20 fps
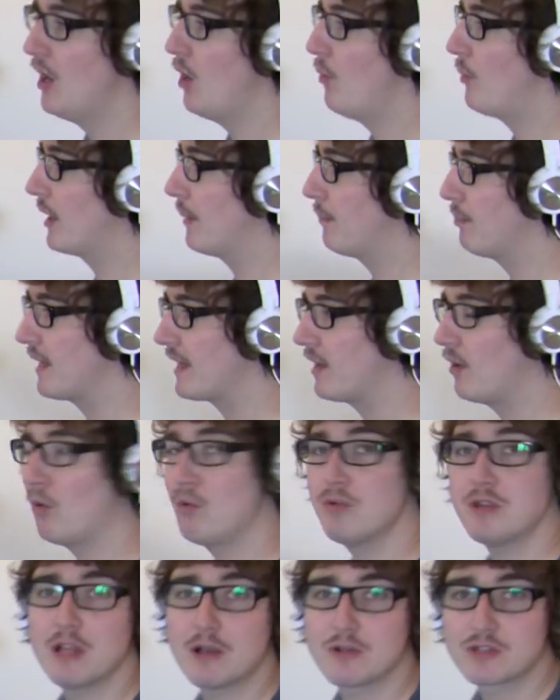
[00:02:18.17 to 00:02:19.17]
We're going to play
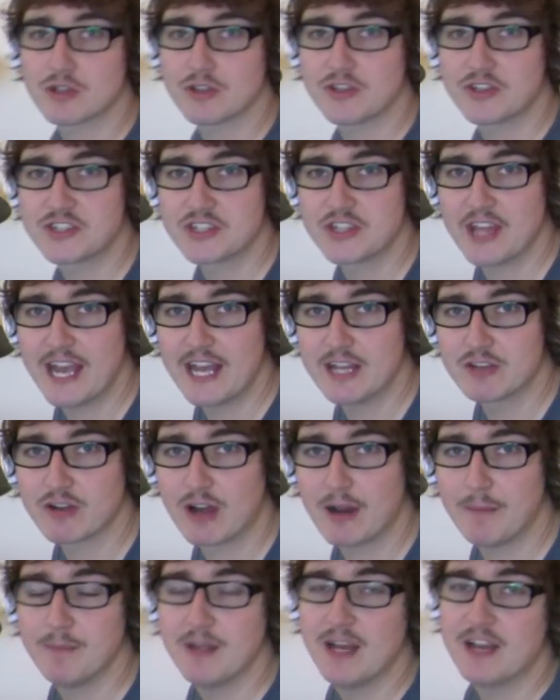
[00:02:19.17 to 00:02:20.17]
all the notes on the snare
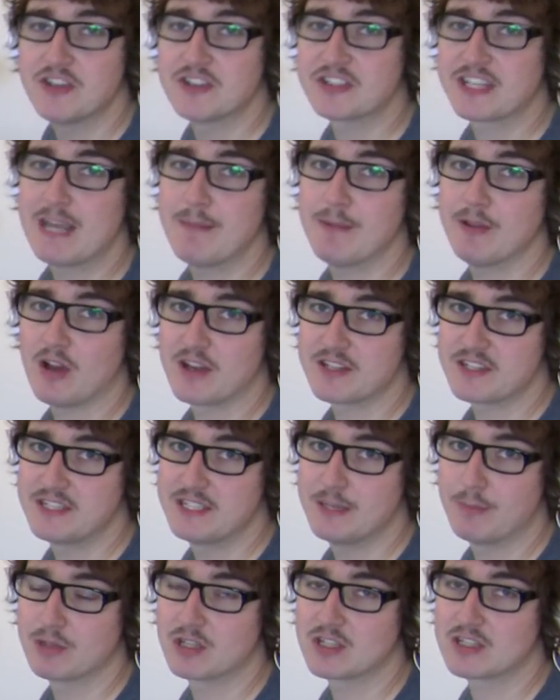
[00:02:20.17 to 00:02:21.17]
drum, just to keep it nice and
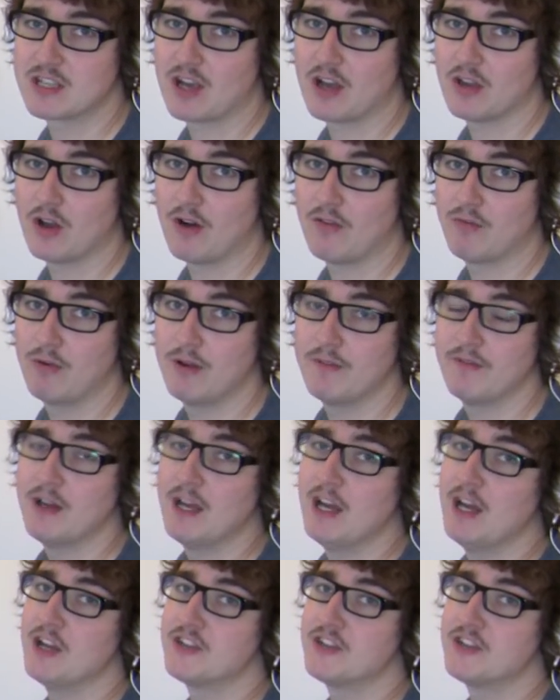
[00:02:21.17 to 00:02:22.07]
simple to start off with.